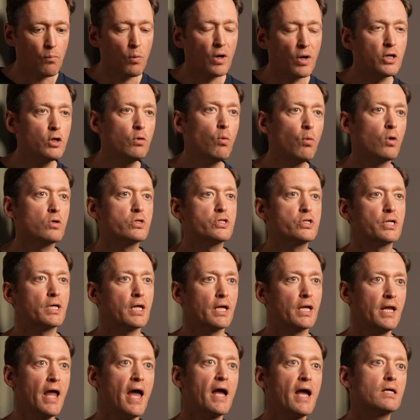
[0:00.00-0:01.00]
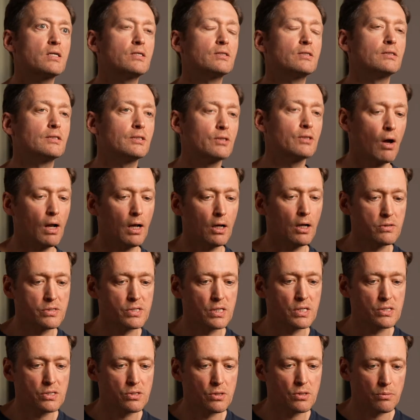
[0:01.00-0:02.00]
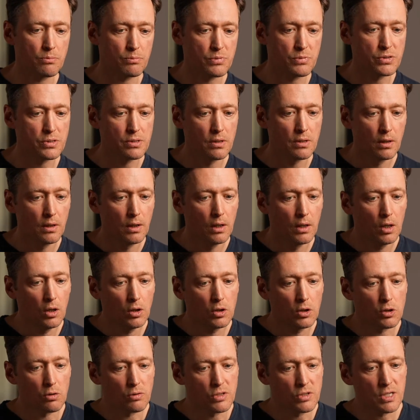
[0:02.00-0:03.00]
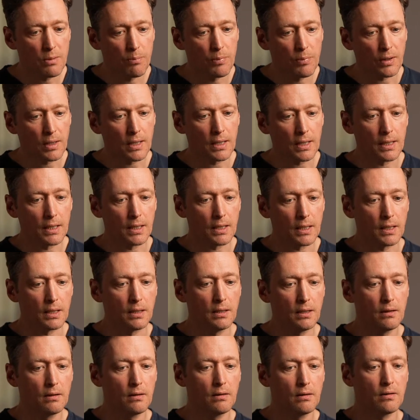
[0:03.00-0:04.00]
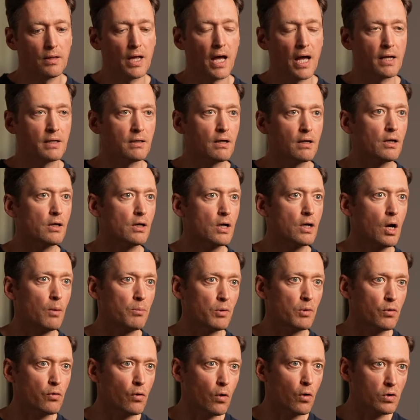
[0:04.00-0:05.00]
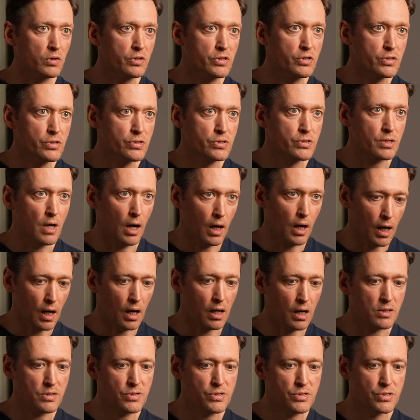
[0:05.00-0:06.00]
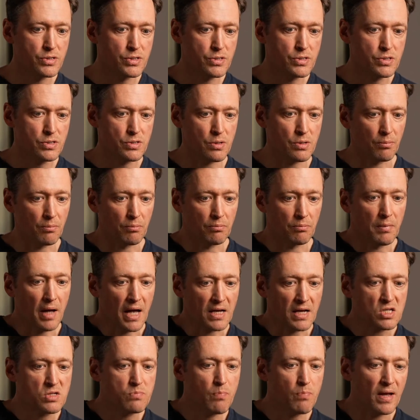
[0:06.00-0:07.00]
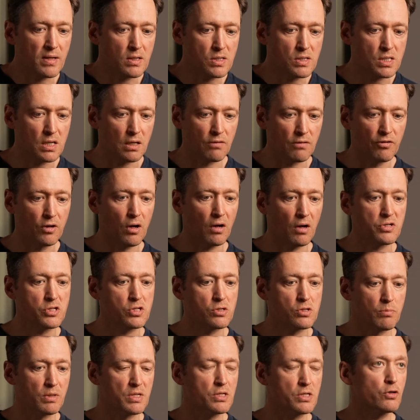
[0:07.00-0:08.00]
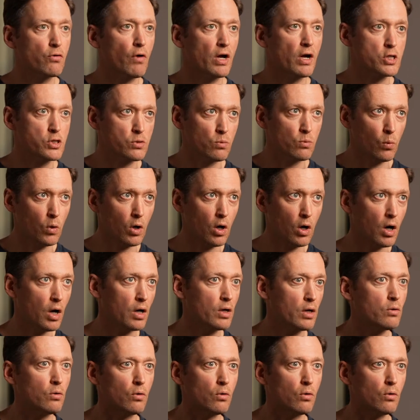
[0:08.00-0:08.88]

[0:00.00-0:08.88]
when you want to connect siloed systems, you're typically then going to come across some expensive custom integration work,